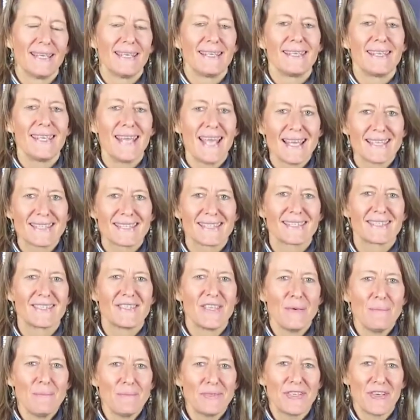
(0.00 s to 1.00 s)
Yes,
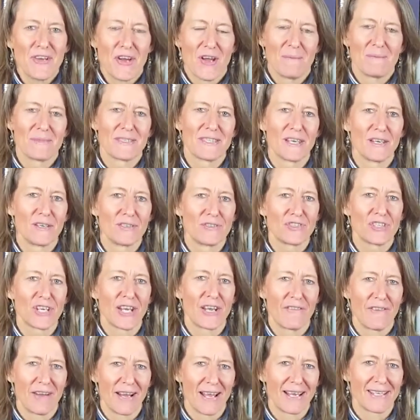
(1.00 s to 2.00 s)
sometimes those
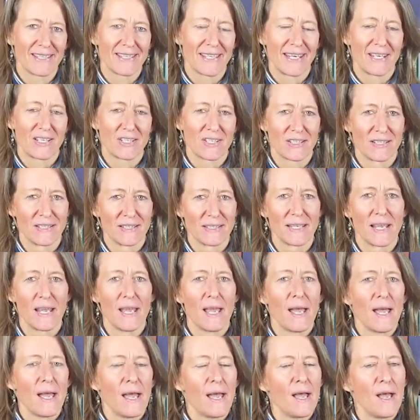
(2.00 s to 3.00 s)
generalizations
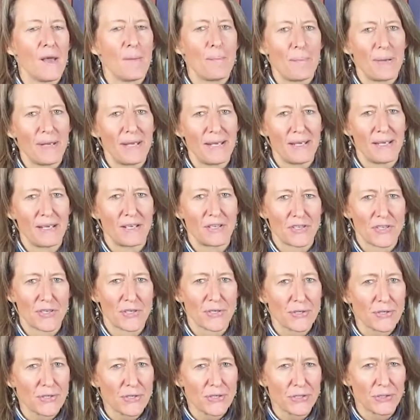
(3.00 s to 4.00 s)
appear
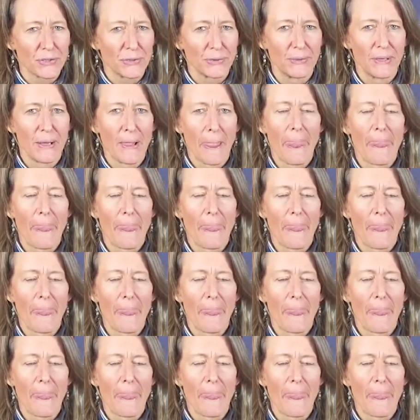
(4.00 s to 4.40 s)
true,